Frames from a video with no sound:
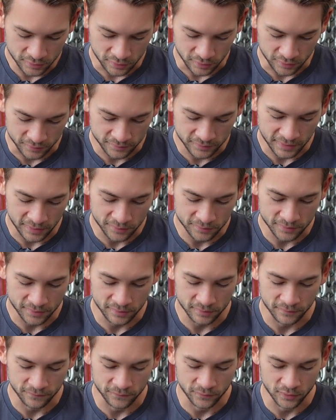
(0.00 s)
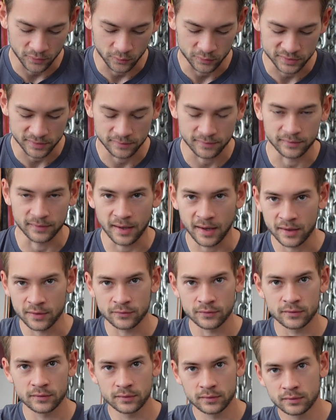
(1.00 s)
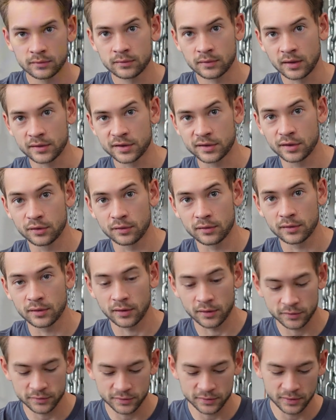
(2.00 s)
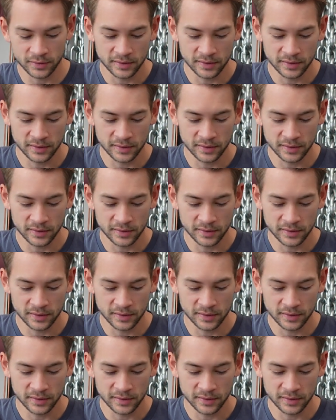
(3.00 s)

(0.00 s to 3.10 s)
on the outside of the foot, which is the lateral longitudinal arch.